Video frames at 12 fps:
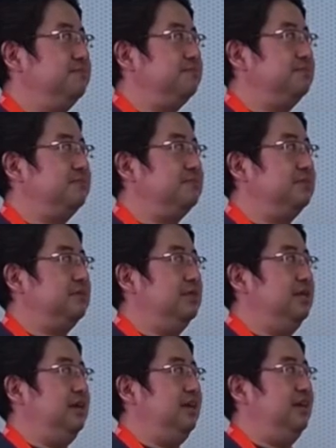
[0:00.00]
yeah,
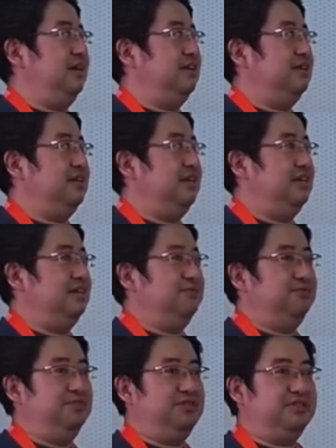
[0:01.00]
for the
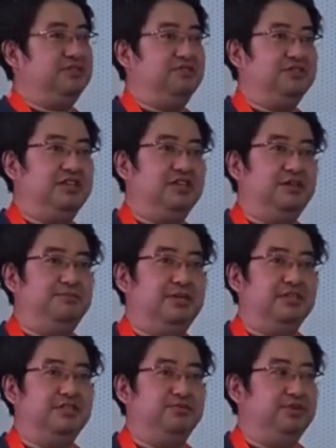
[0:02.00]
talking about the real
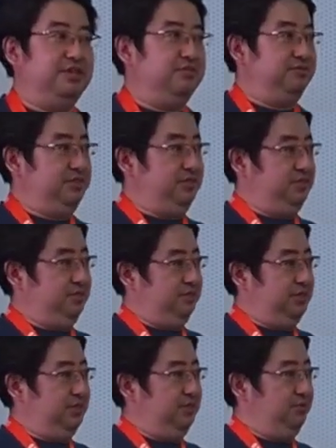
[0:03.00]
history, we
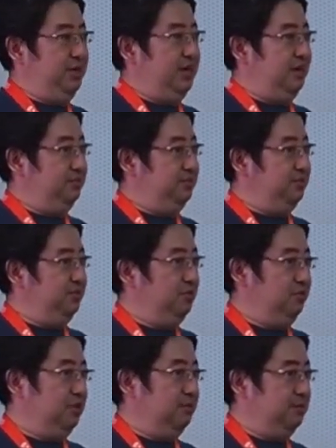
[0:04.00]
have to talk about
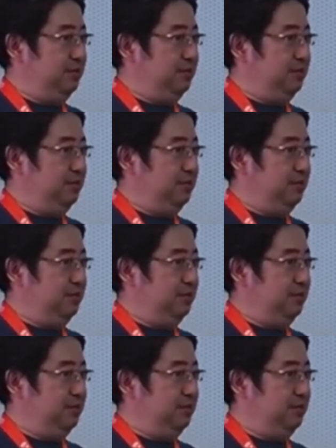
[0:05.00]
World